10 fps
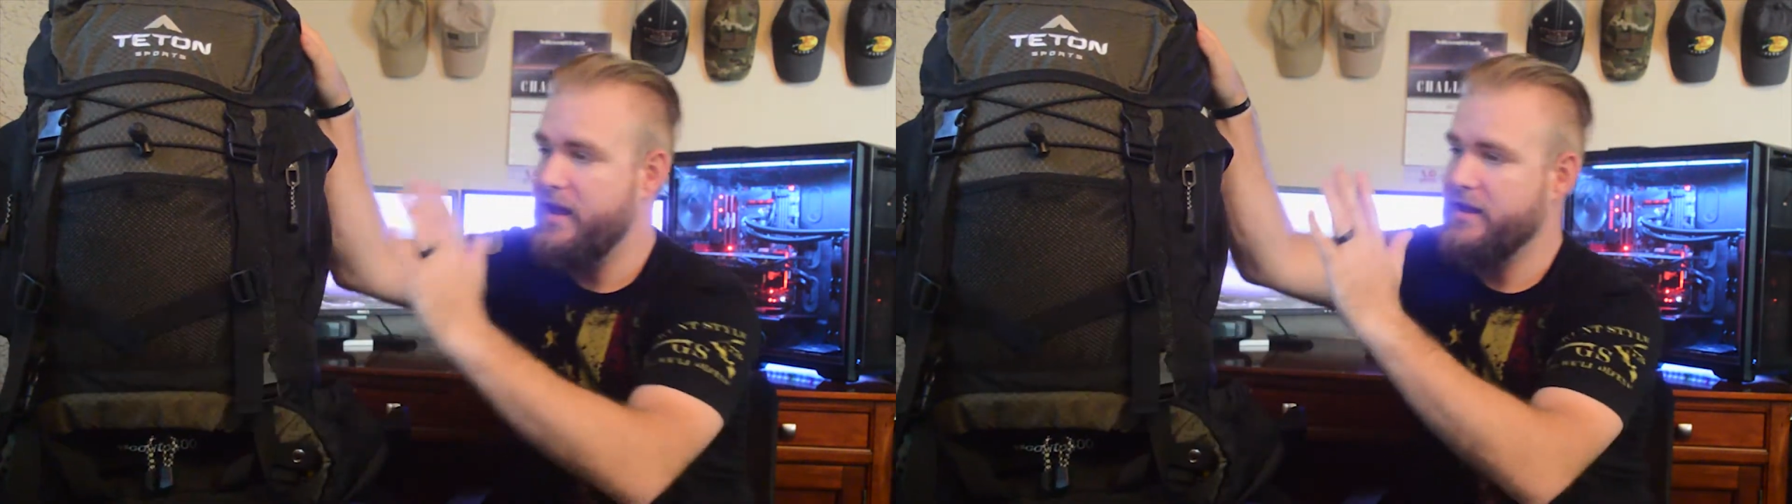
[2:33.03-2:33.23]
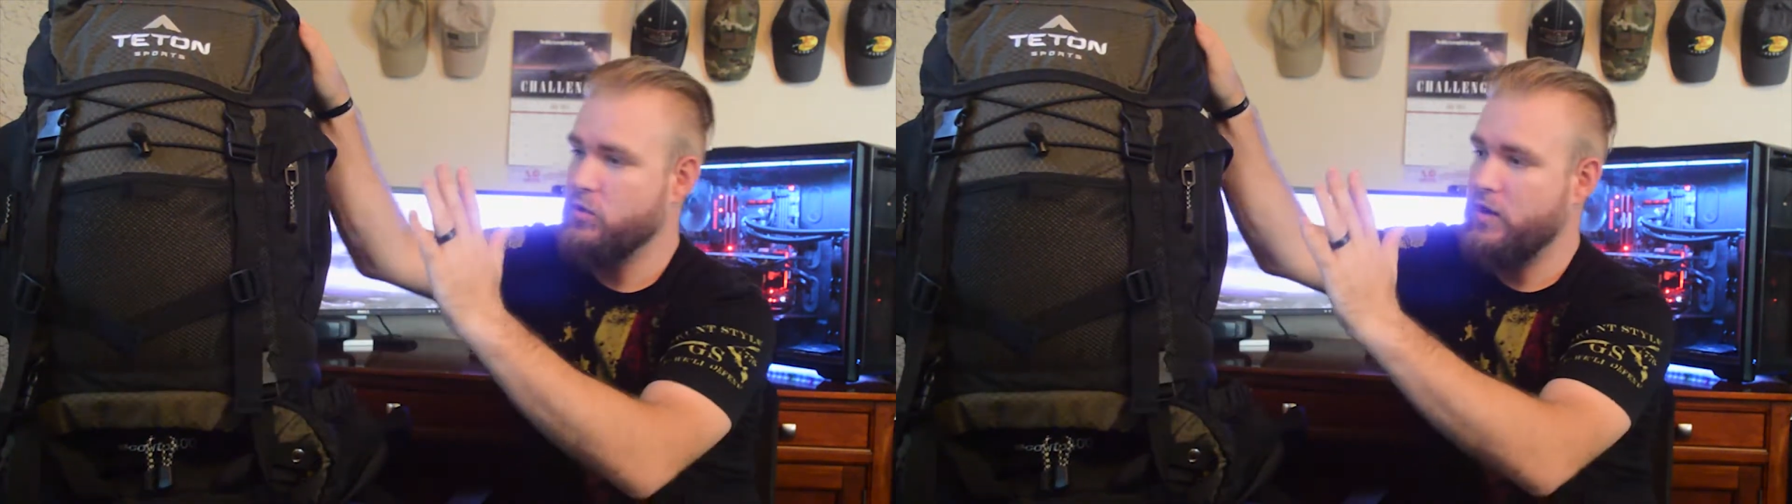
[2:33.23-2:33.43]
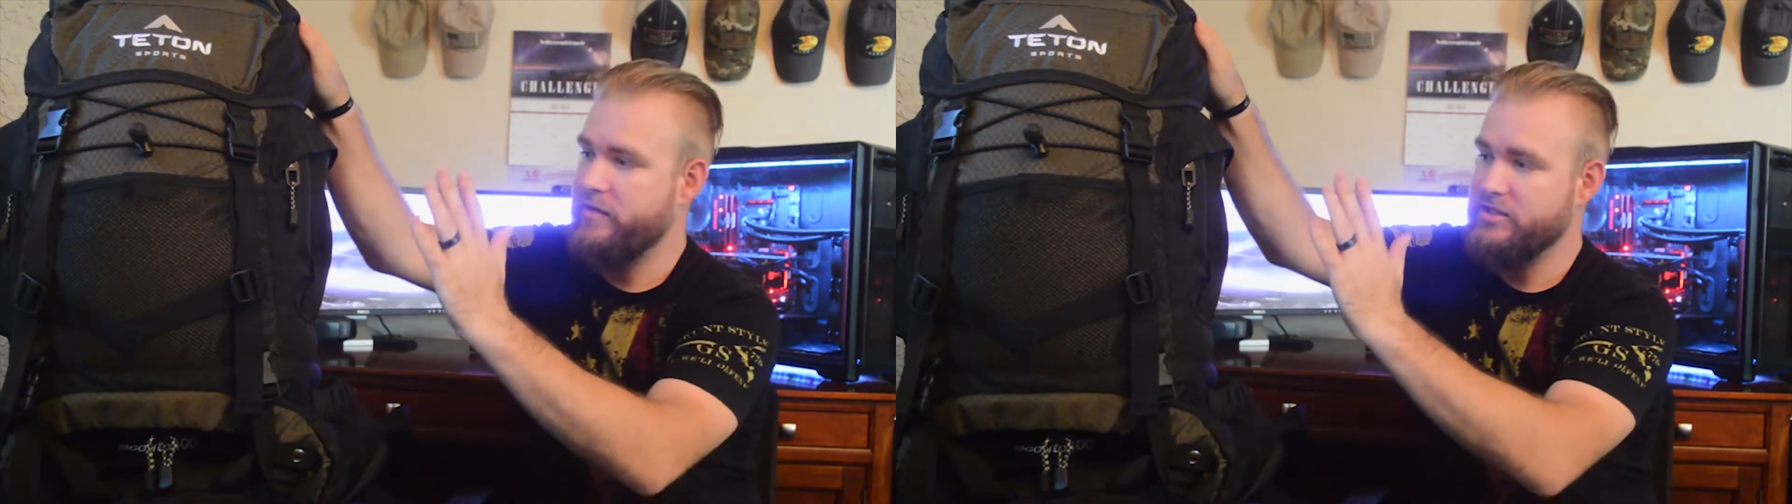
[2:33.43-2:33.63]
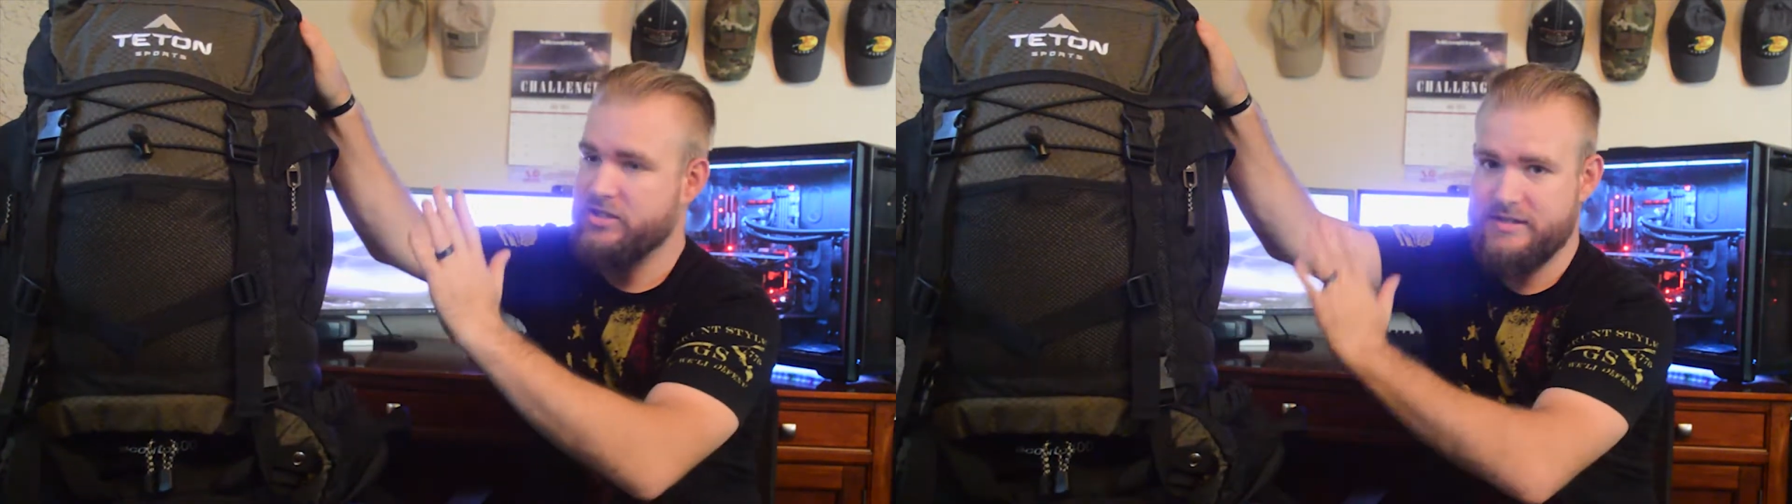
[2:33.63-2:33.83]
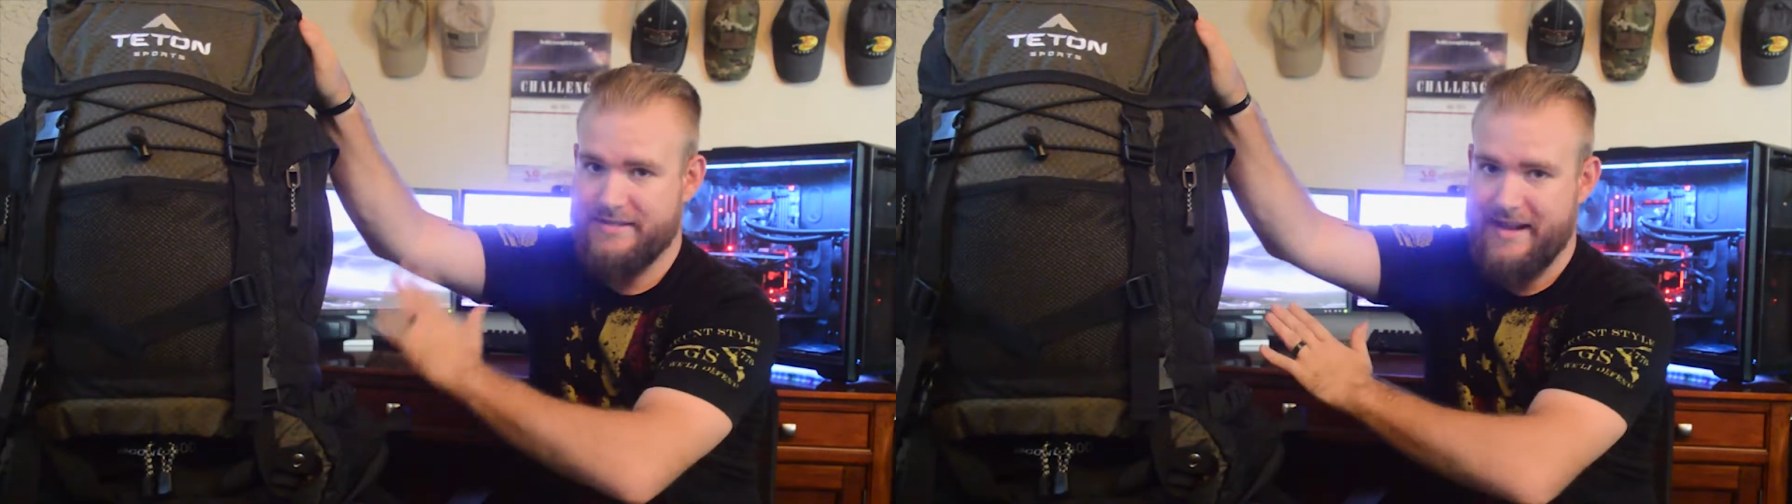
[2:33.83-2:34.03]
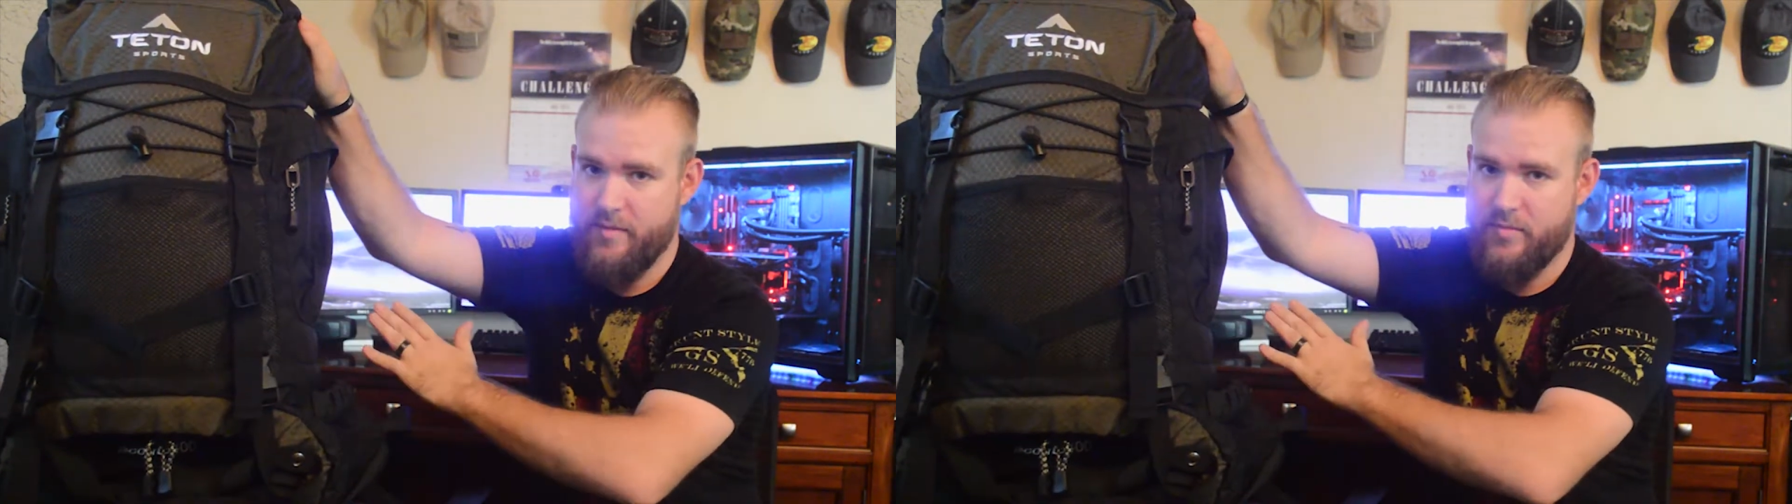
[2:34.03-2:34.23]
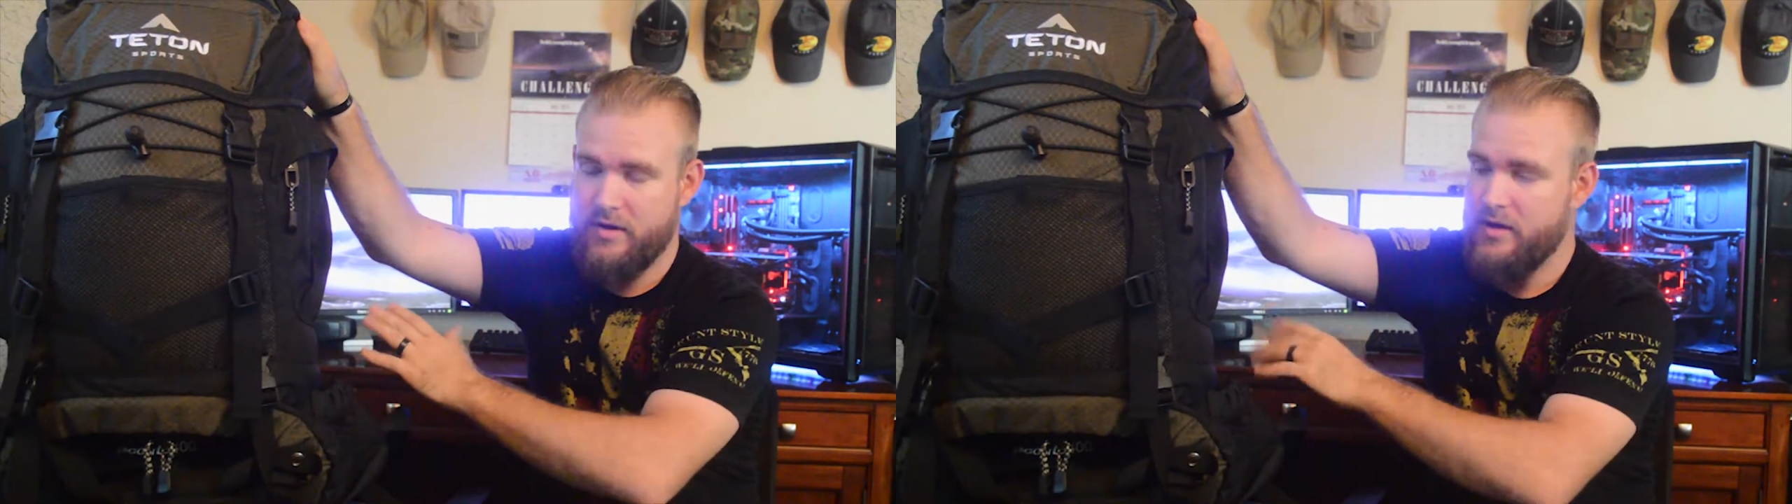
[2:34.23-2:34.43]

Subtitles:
and 12 inches deep.